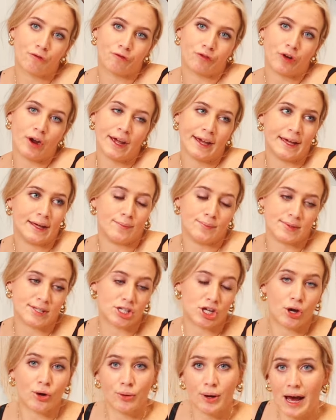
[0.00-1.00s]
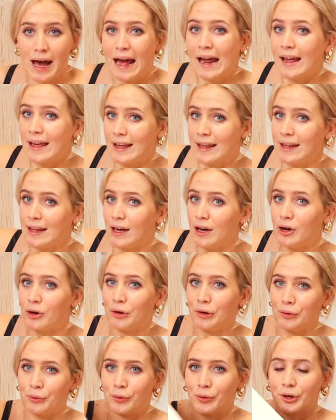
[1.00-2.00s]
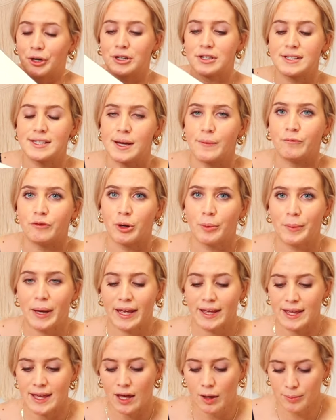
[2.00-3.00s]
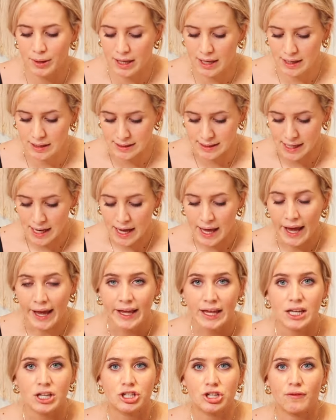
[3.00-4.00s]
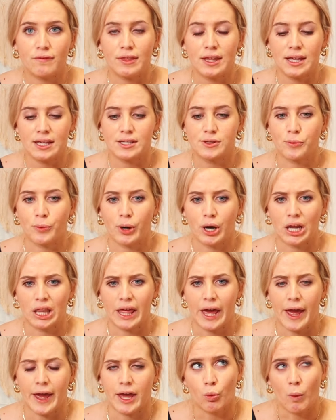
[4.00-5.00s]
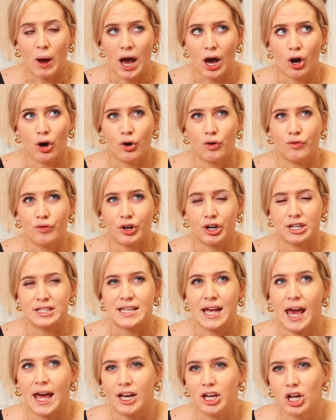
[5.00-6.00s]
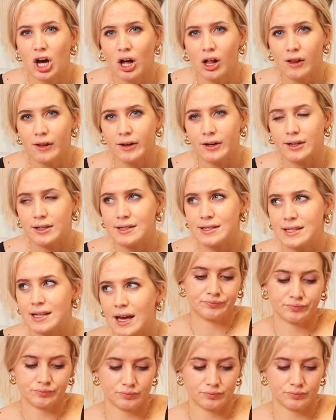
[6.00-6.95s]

frames, go to IKEA or order some from IKEA, because each of these were like $12 or $10.